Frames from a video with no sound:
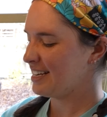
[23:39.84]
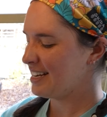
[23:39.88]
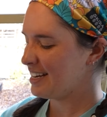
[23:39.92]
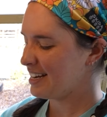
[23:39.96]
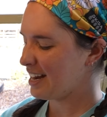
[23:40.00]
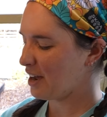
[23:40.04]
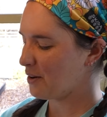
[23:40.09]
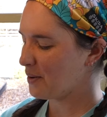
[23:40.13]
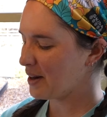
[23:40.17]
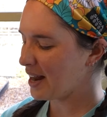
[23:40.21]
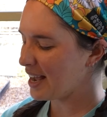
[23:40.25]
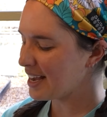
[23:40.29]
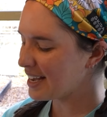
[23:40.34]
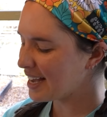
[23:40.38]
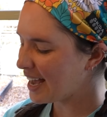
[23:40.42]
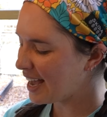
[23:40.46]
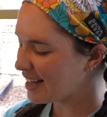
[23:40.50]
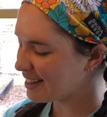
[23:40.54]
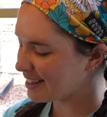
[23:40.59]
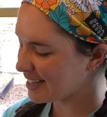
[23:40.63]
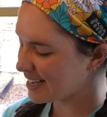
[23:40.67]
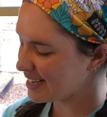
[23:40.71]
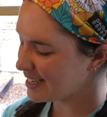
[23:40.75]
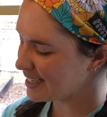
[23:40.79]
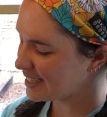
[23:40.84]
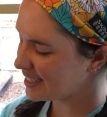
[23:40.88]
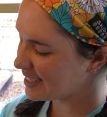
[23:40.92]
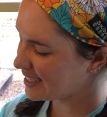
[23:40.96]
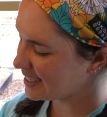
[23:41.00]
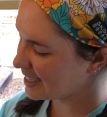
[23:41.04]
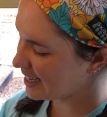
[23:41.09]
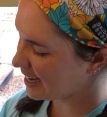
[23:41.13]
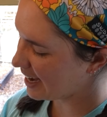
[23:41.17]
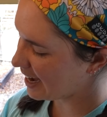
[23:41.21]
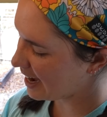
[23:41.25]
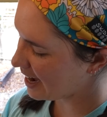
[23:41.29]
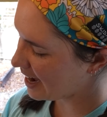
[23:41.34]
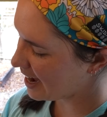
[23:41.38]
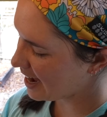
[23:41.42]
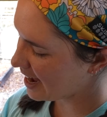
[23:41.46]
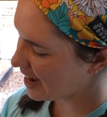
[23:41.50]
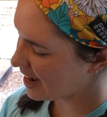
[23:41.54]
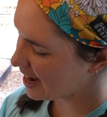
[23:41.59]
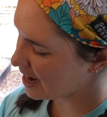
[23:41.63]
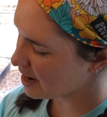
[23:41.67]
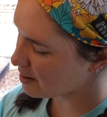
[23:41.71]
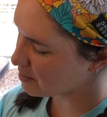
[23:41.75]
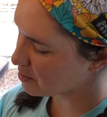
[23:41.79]
Now when I cut this,
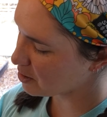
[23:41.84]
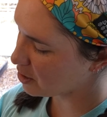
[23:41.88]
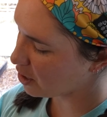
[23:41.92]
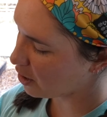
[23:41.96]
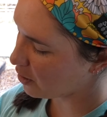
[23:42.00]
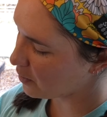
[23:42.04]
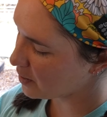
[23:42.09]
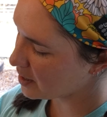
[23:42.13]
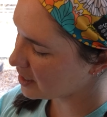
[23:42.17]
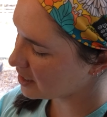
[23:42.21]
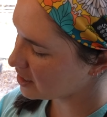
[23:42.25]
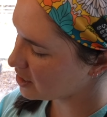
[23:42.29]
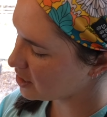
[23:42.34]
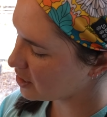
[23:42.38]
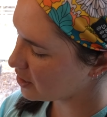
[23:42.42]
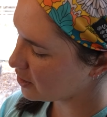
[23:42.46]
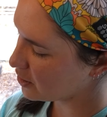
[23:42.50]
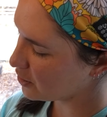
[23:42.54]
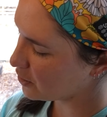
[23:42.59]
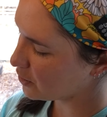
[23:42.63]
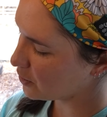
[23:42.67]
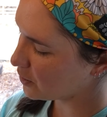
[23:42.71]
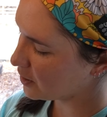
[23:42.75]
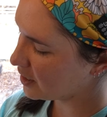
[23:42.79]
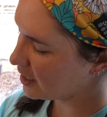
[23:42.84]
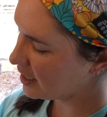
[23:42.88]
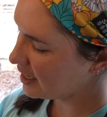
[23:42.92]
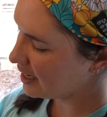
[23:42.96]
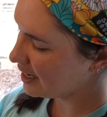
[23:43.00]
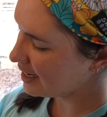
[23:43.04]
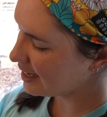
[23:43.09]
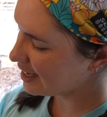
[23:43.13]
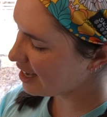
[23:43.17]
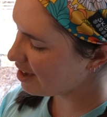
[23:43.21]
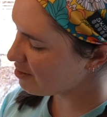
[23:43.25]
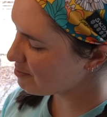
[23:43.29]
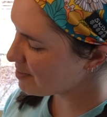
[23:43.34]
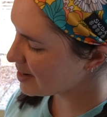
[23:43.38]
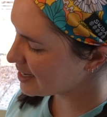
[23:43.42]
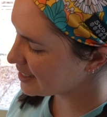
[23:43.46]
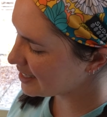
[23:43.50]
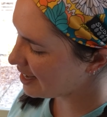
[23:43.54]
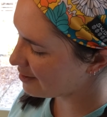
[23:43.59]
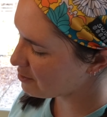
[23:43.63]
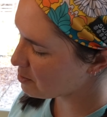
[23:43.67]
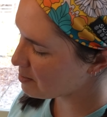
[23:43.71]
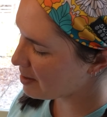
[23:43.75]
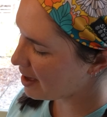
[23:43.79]
I am going to give
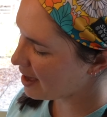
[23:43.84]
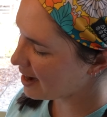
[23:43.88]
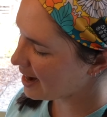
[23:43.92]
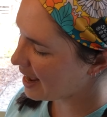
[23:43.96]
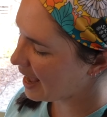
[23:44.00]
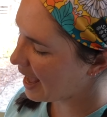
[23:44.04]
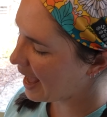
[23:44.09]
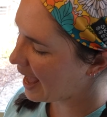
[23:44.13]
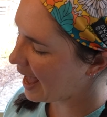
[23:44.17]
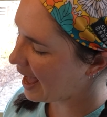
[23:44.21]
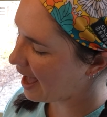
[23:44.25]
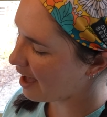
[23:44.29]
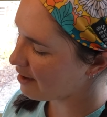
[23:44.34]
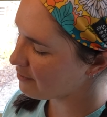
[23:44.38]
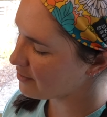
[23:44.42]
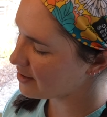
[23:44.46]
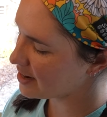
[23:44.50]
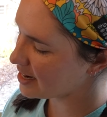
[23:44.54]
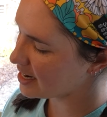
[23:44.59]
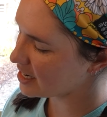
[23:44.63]
myself about a 1/2